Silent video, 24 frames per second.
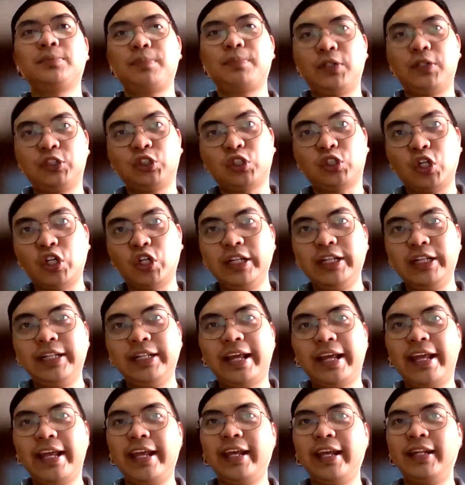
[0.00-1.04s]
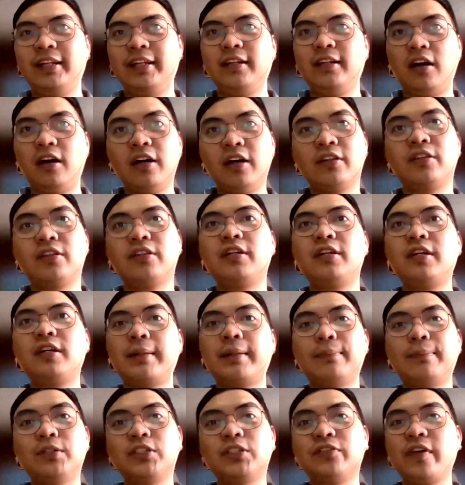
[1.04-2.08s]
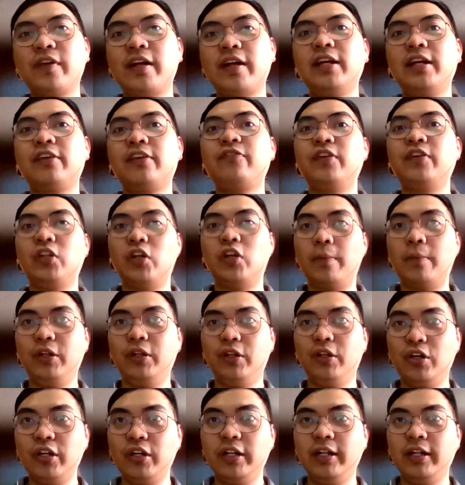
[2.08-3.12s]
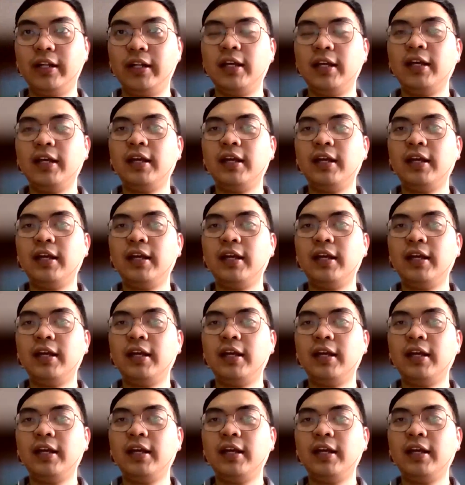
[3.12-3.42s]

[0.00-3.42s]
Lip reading: the dispersion and other atmospheric phenomenon.